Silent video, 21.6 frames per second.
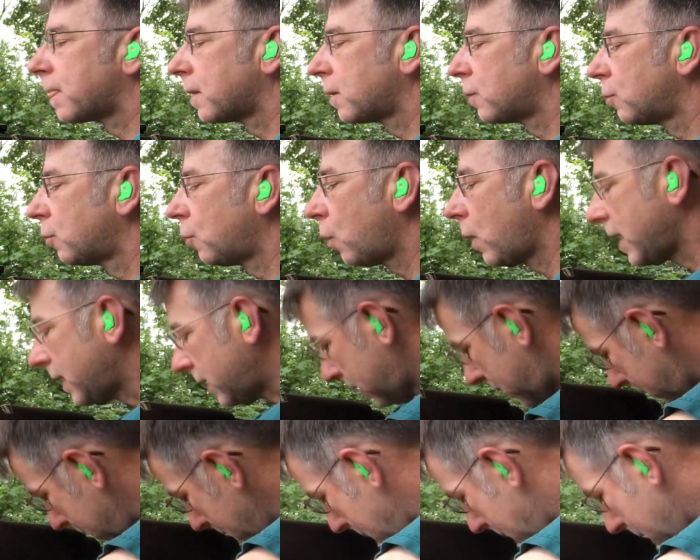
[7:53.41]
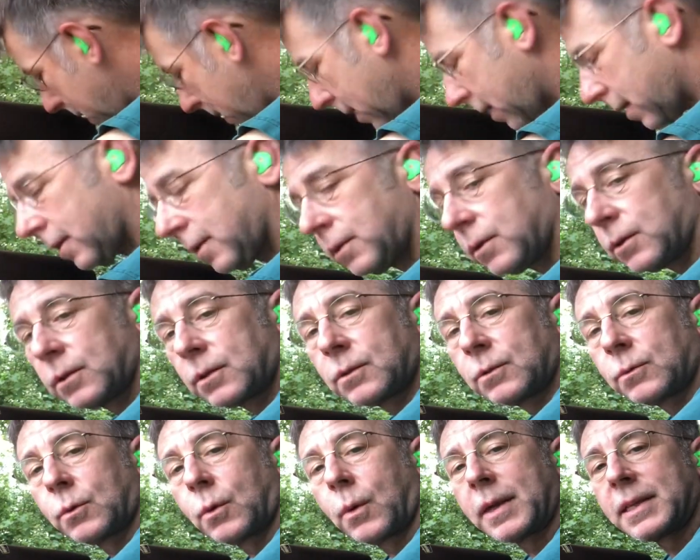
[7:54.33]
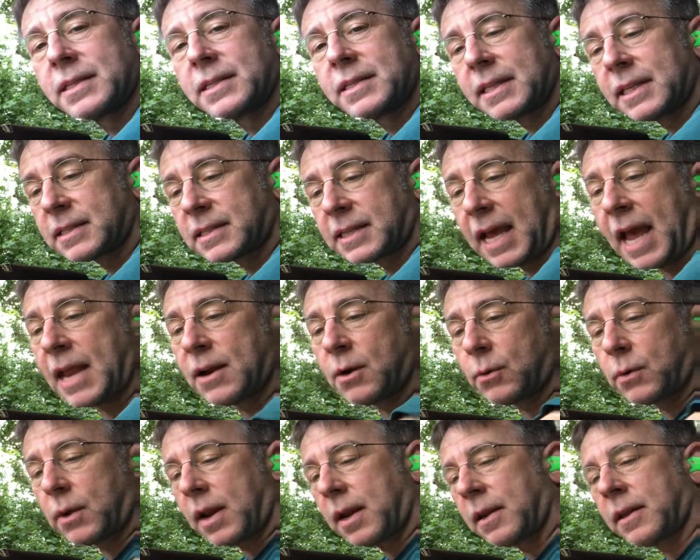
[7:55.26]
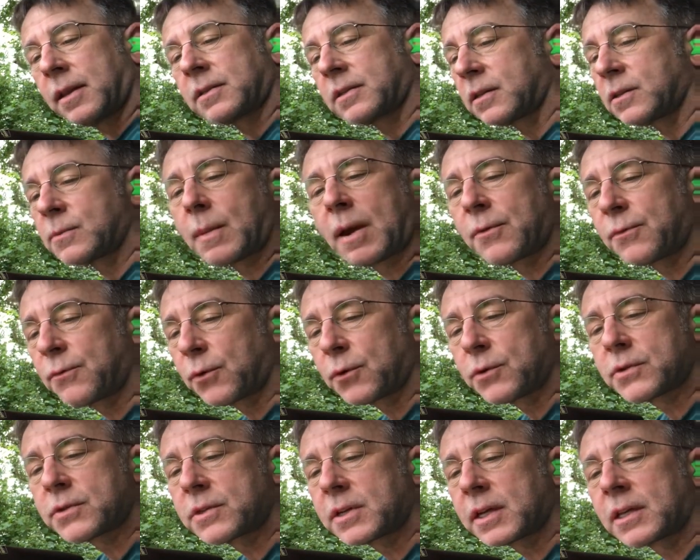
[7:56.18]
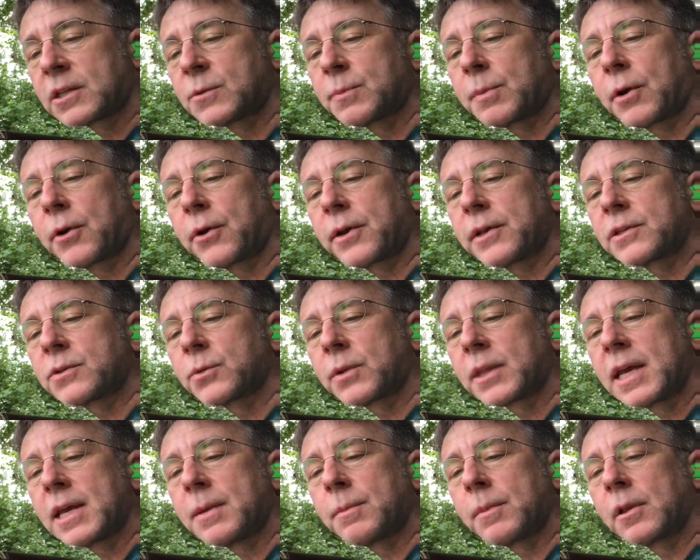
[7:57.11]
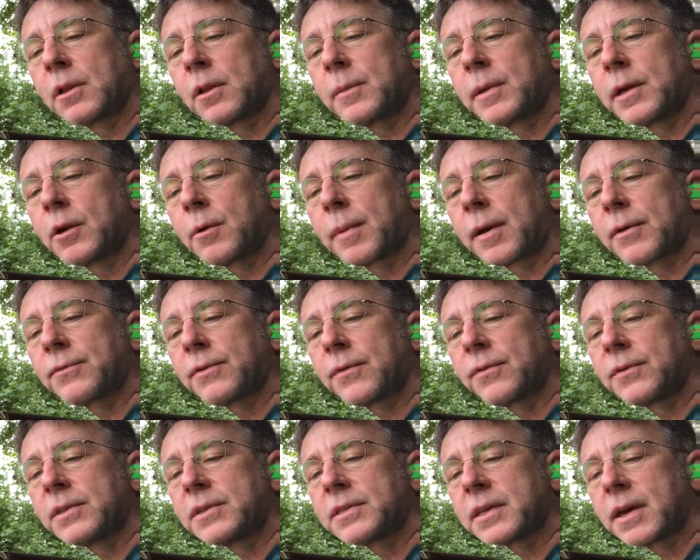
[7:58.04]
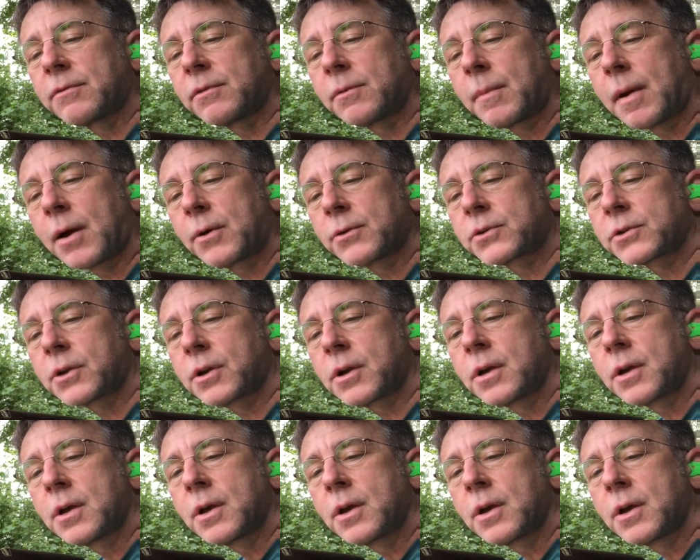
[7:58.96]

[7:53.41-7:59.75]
We'll wait and see. We'll wait and see. This is my first experience with 8mm by 57 Mauser.